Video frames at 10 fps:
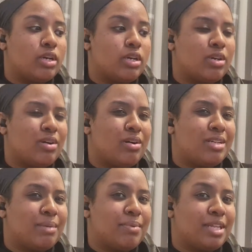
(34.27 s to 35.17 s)
I
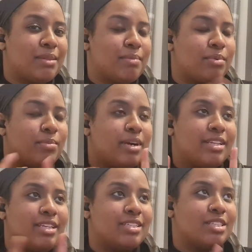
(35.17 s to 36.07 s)
can't even name people,
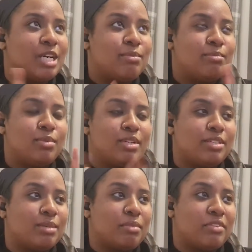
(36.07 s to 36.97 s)
but there's a couple more
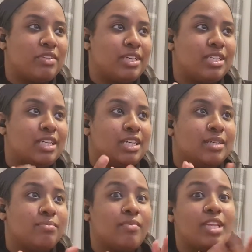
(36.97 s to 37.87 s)
on my feed.
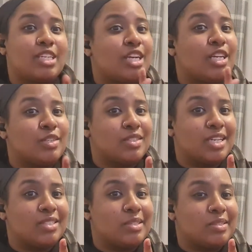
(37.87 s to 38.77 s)
Trying new
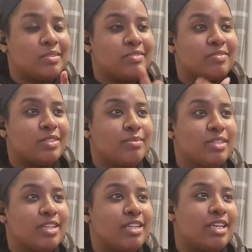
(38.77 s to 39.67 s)
tasting
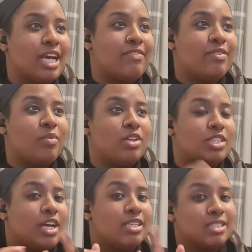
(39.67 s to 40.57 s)
Vlogmadan, like I haven't
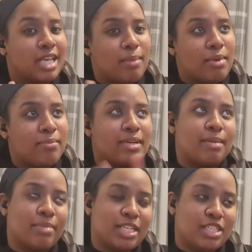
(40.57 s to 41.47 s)
watched hers yet, but I'm
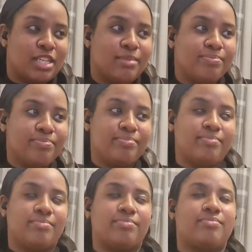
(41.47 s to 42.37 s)
gonna binge them.
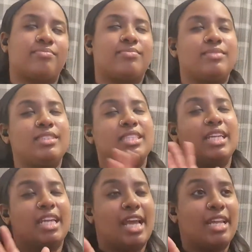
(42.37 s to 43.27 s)

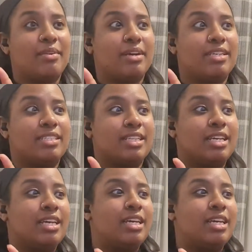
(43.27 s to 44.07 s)
Anyways,